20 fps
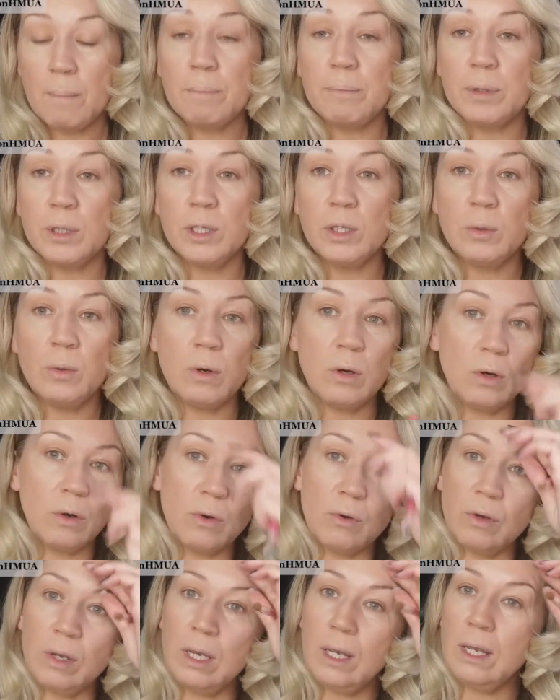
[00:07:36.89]
blue or
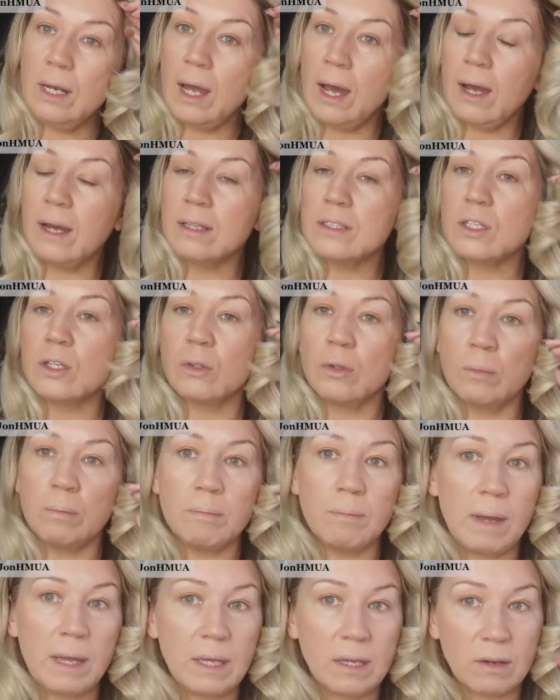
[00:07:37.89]
green eyes, it will
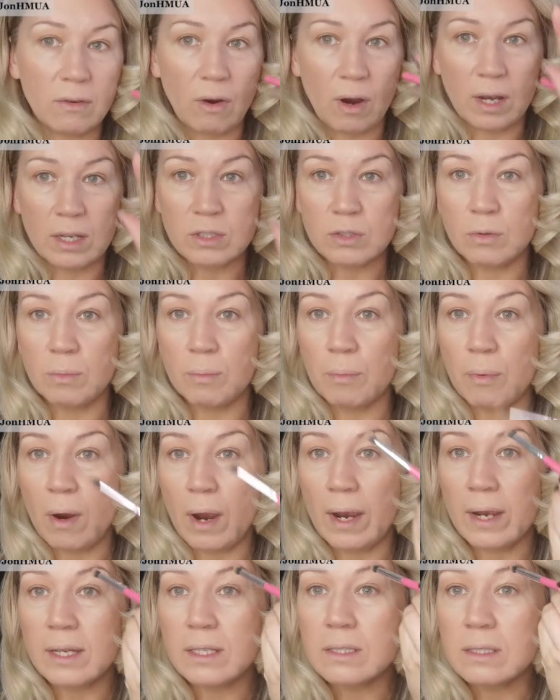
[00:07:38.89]
make your eyes look
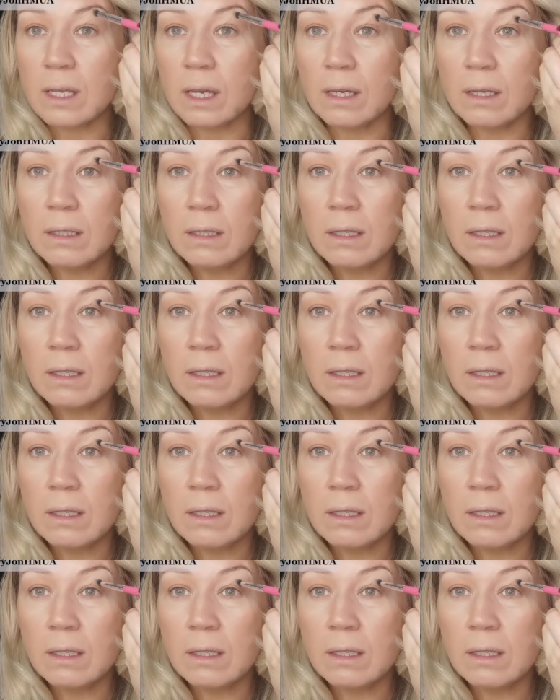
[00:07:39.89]
brighter